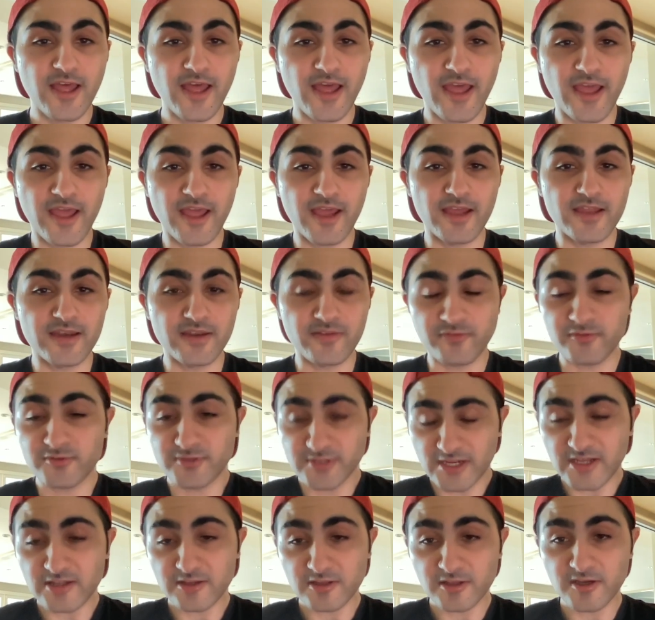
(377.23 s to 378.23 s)
And if you
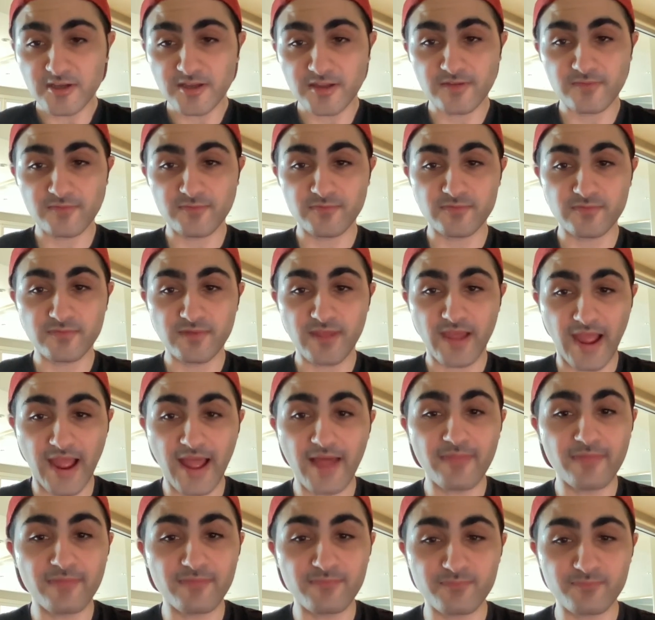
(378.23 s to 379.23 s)
take a look
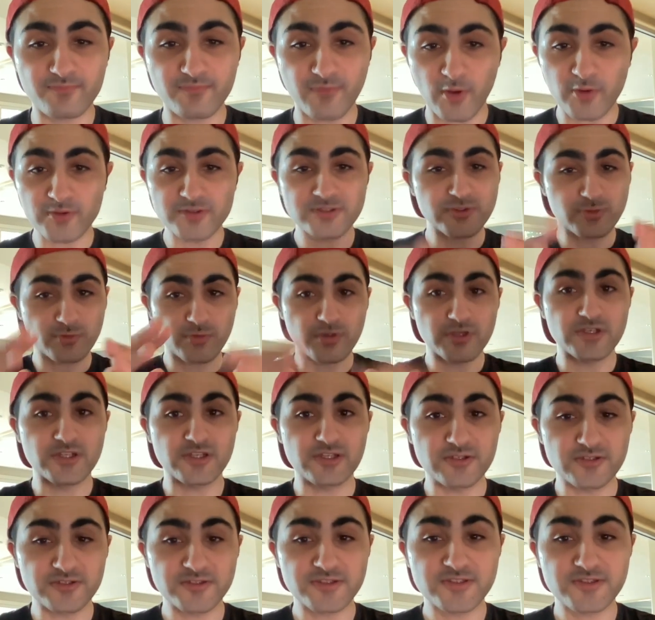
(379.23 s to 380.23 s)
at those 3
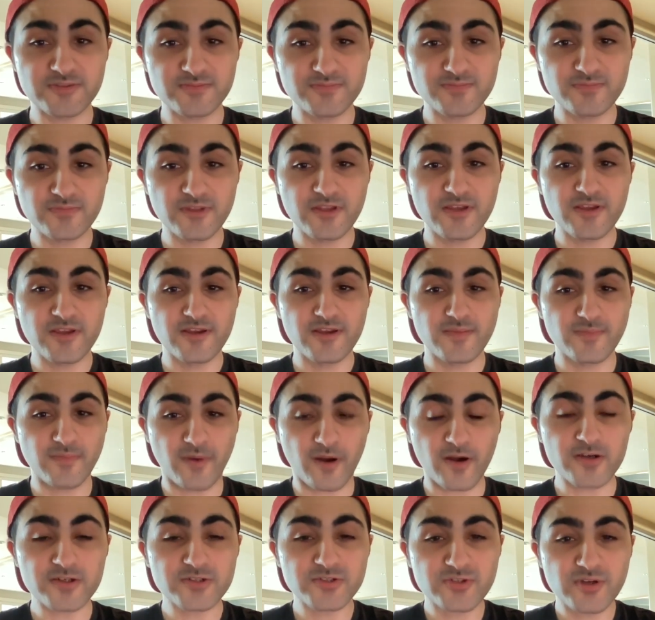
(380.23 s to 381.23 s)
deals,
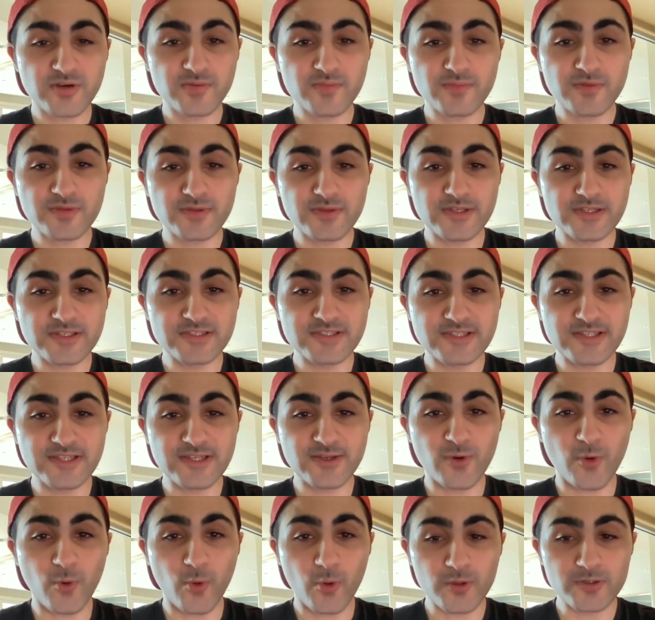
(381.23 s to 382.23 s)
Markstrom is
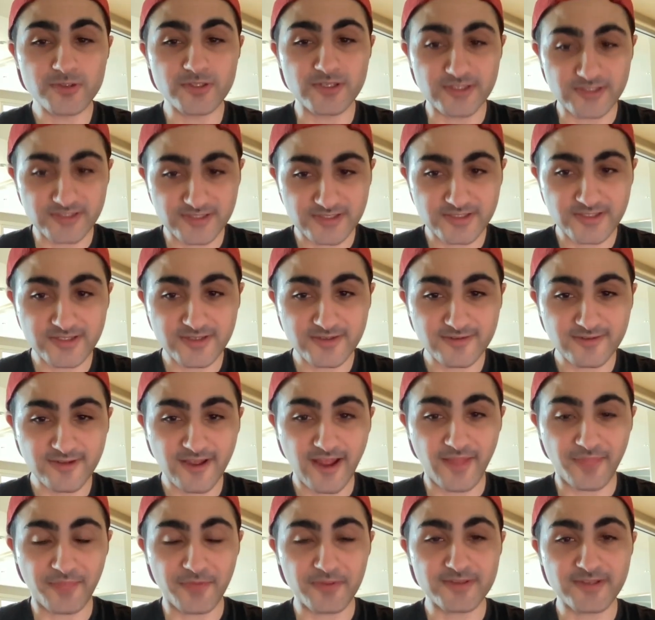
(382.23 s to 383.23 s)
the oldest
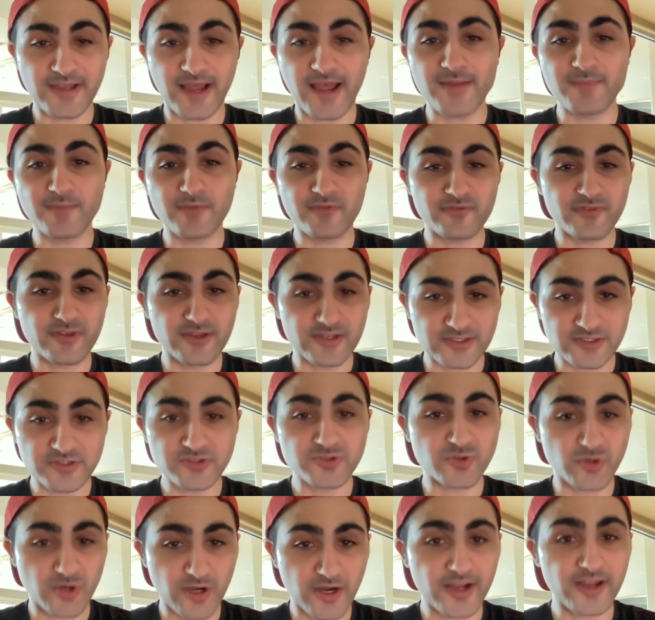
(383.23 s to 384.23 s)
at the time of his
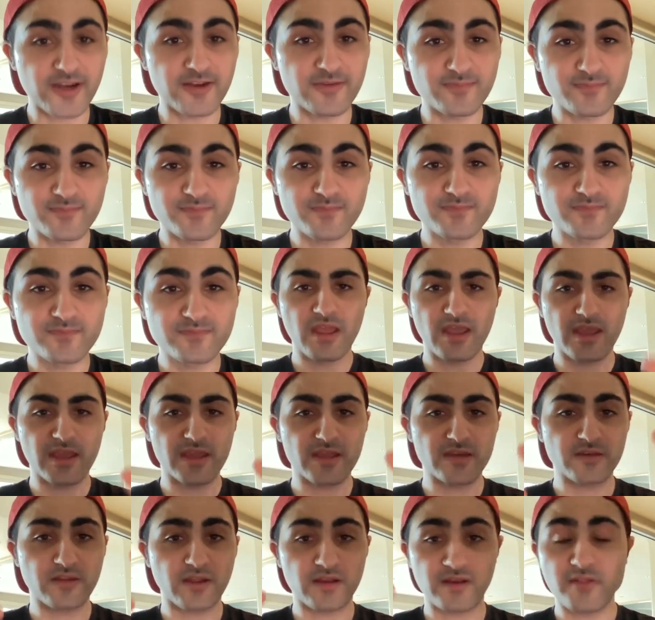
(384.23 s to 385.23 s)
trade.
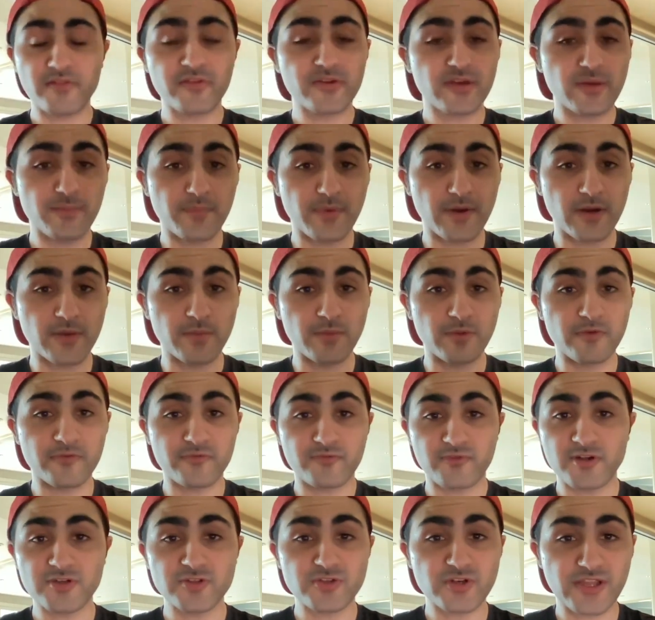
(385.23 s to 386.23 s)
And another comparable,
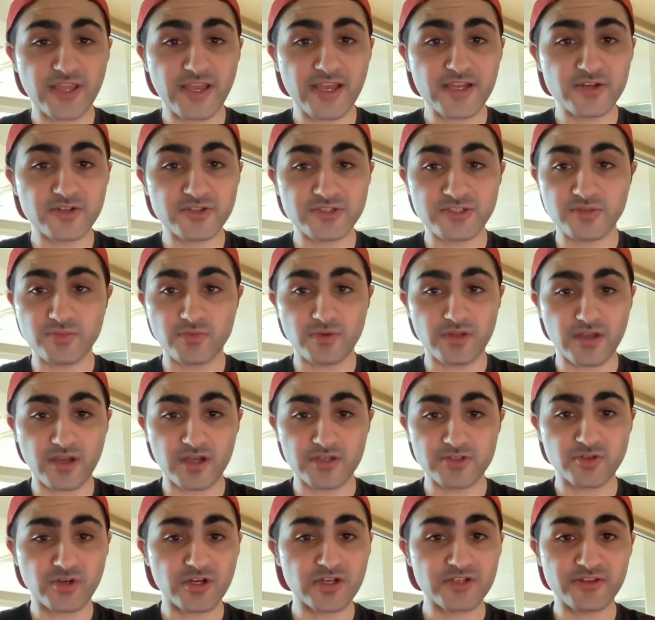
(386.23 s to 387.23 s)
Frederick Anderson, when he
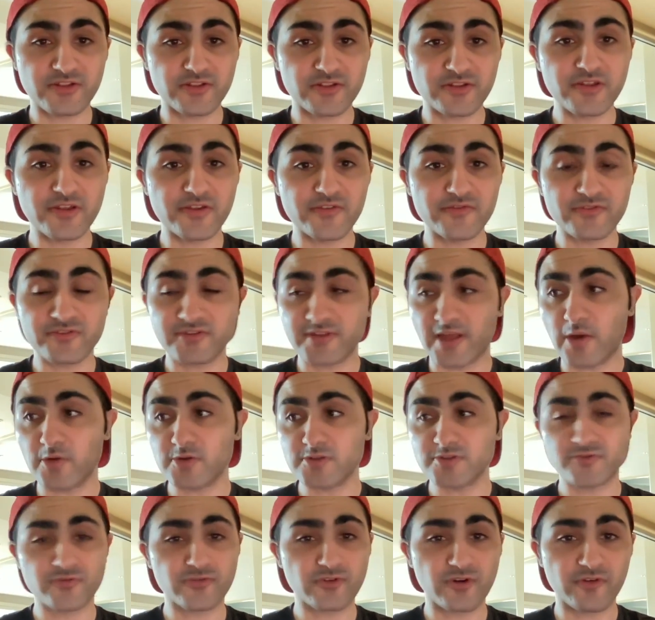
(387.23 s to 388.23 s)
got traded to the Leafs, that
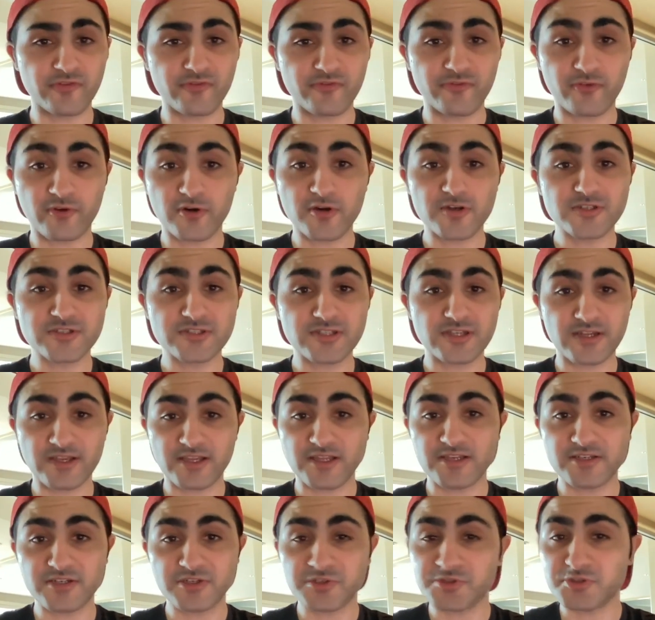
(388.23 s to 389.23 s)
was for a first and a
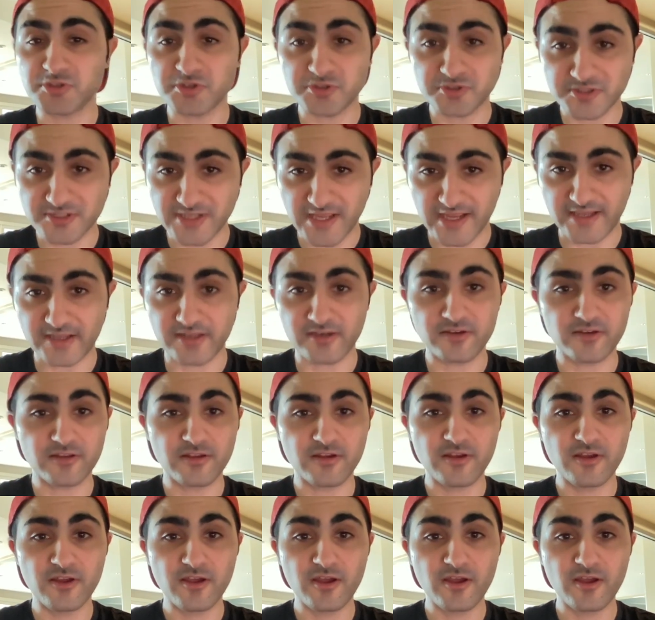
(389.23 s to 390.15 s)
conditional second.